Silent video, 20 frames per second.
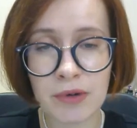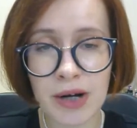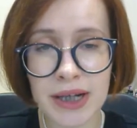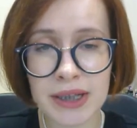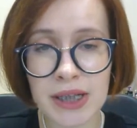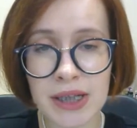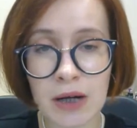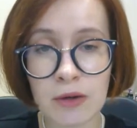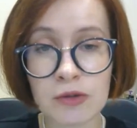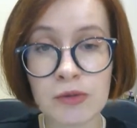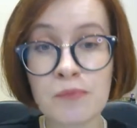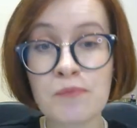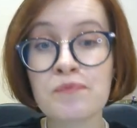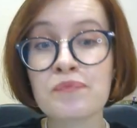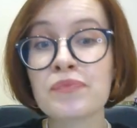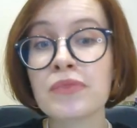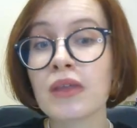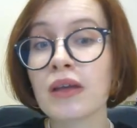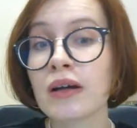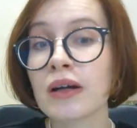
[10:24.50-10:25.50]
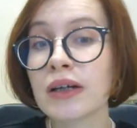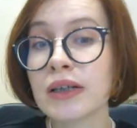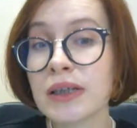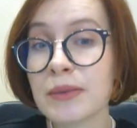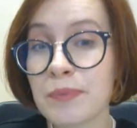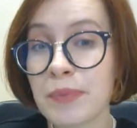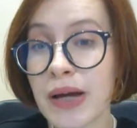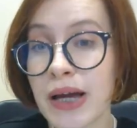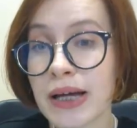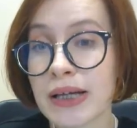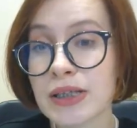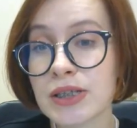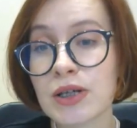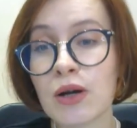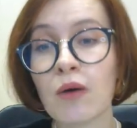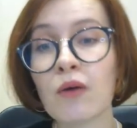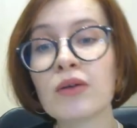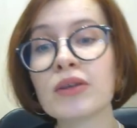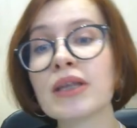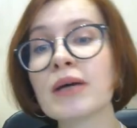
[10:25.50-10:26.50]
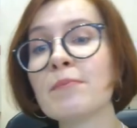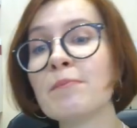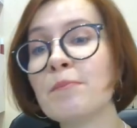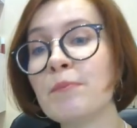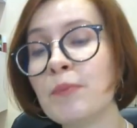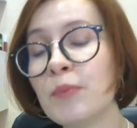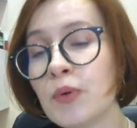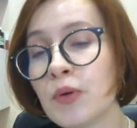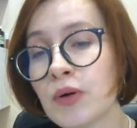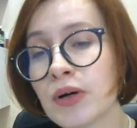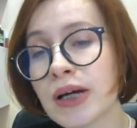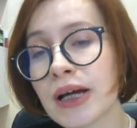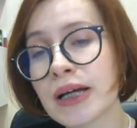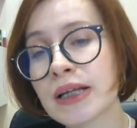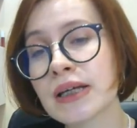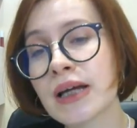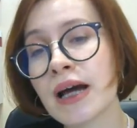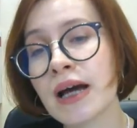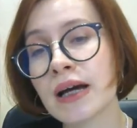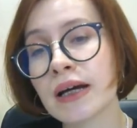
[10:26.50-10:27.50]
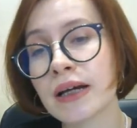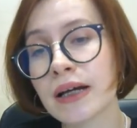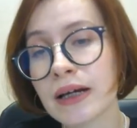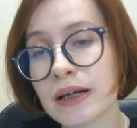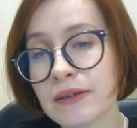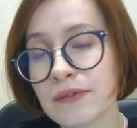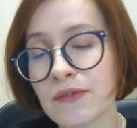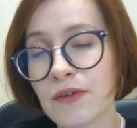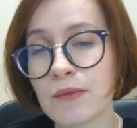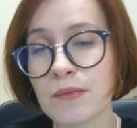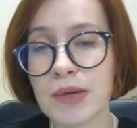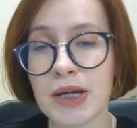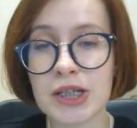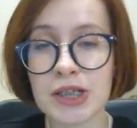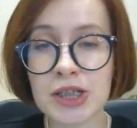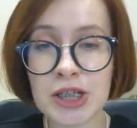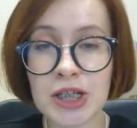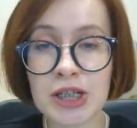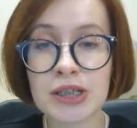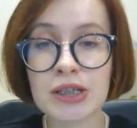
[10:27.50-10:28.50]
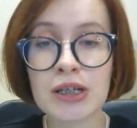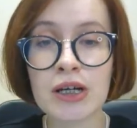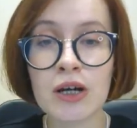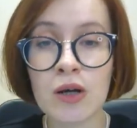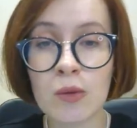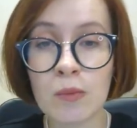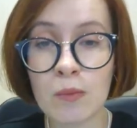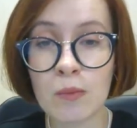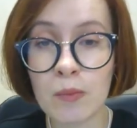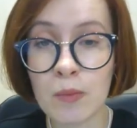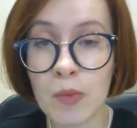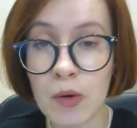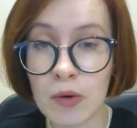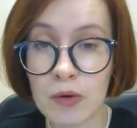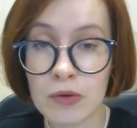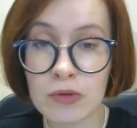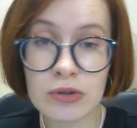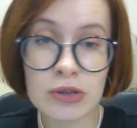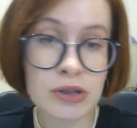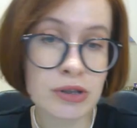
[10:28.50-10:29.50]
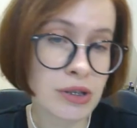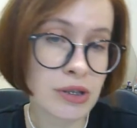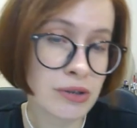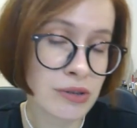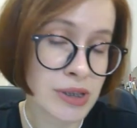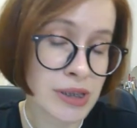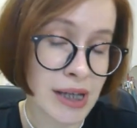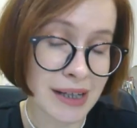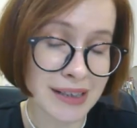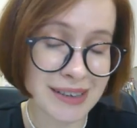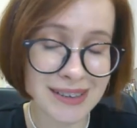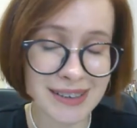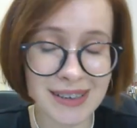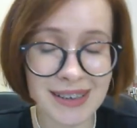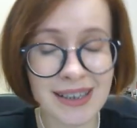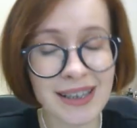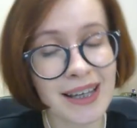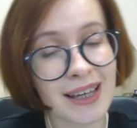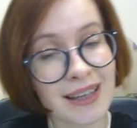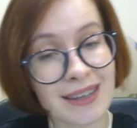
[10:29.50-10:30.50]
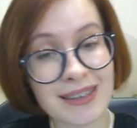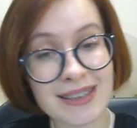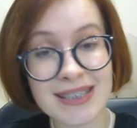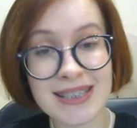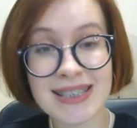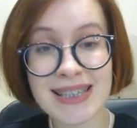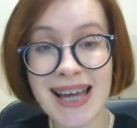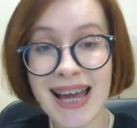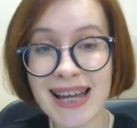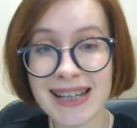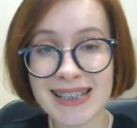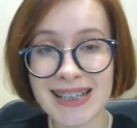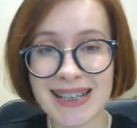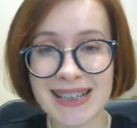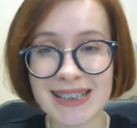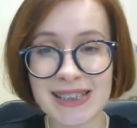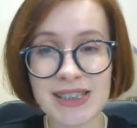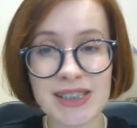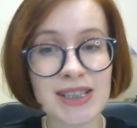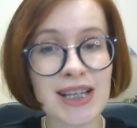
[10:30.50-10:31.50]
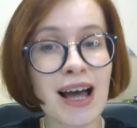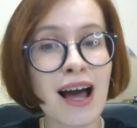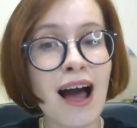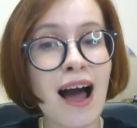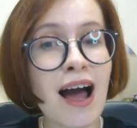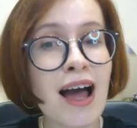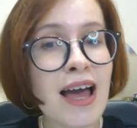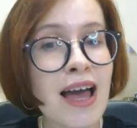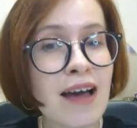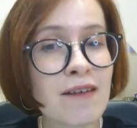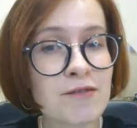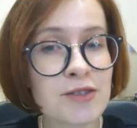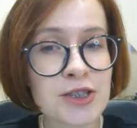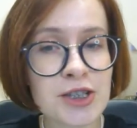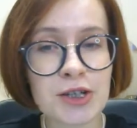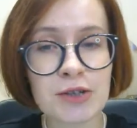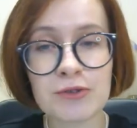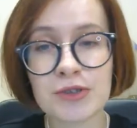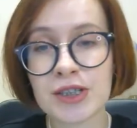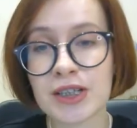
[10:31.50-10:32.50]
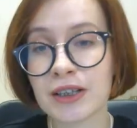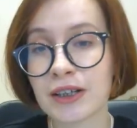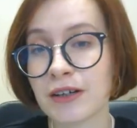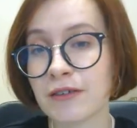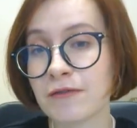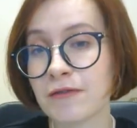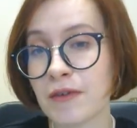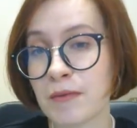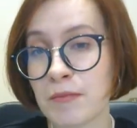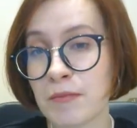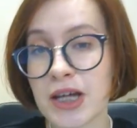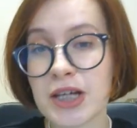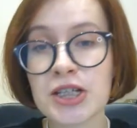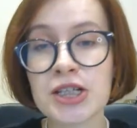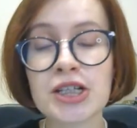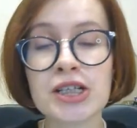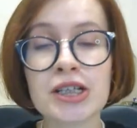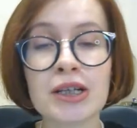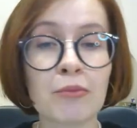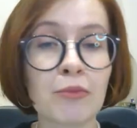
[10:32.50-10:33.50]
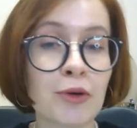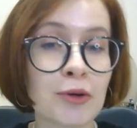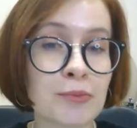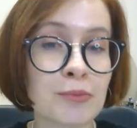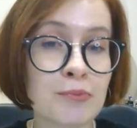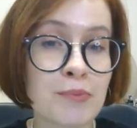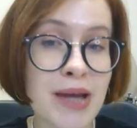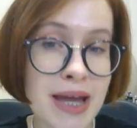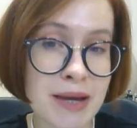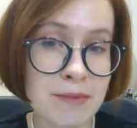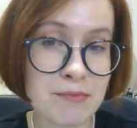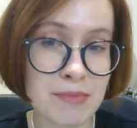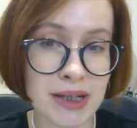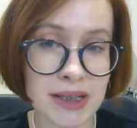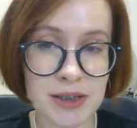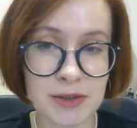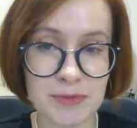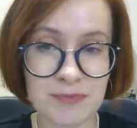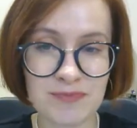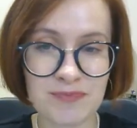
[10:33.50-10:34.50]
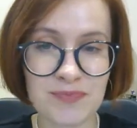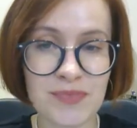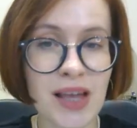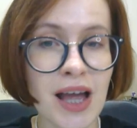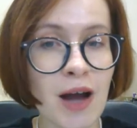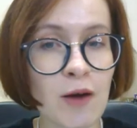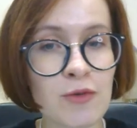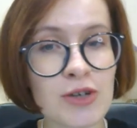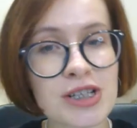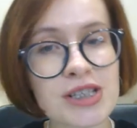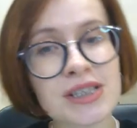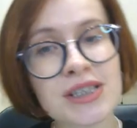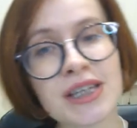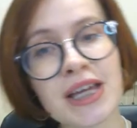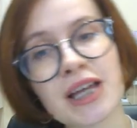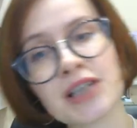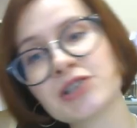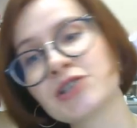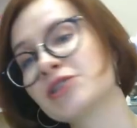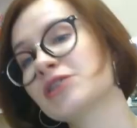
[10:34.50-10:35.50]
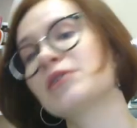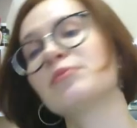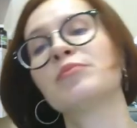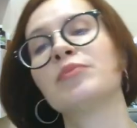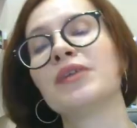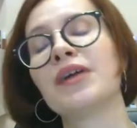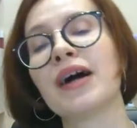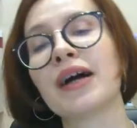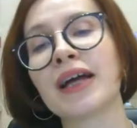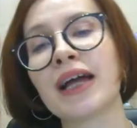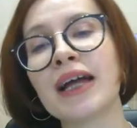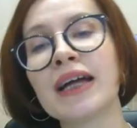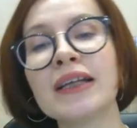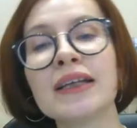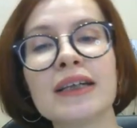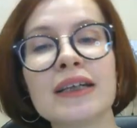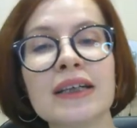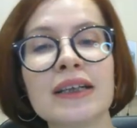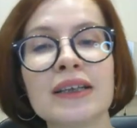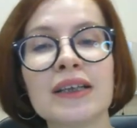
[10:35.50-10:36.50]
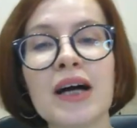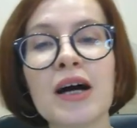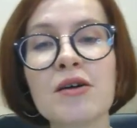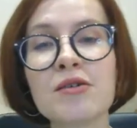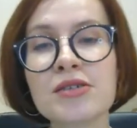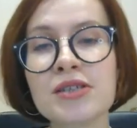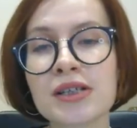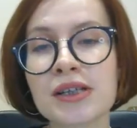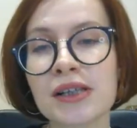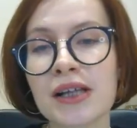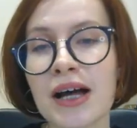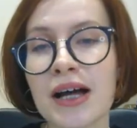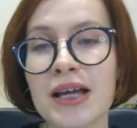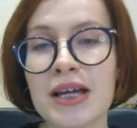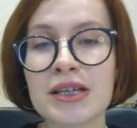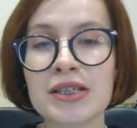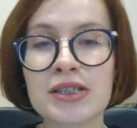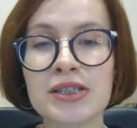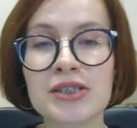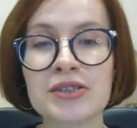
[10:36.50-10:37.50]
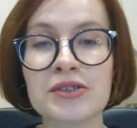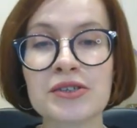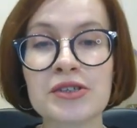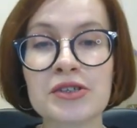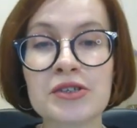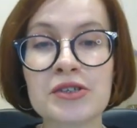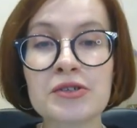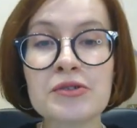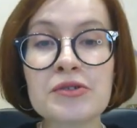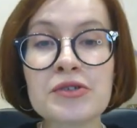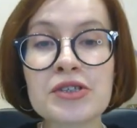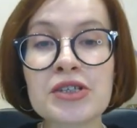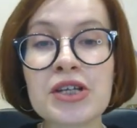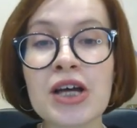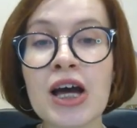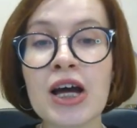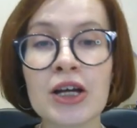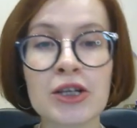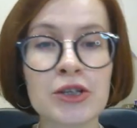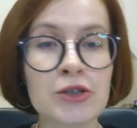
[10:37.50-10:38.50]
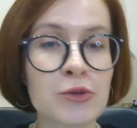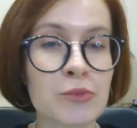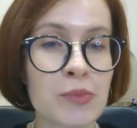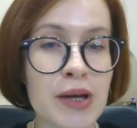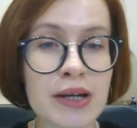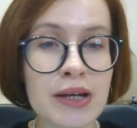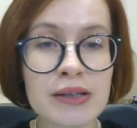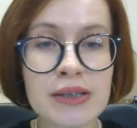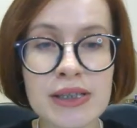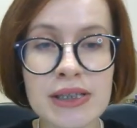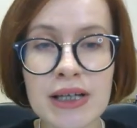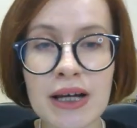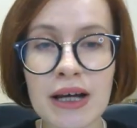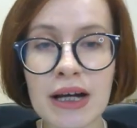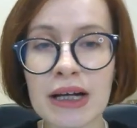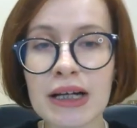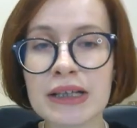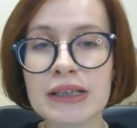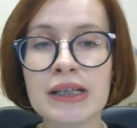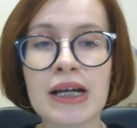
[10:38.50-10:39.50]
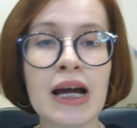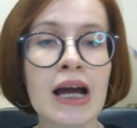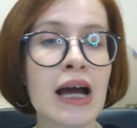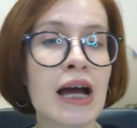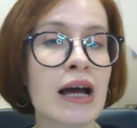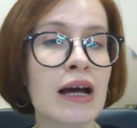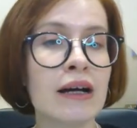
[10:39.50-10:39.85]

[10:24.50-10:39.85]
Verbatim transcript: breakdown depends on the booking confirmation mode you set. In the settings, I have chosen confirmation upon payment. Our scheduler plugin allows clients to choose to pay on site,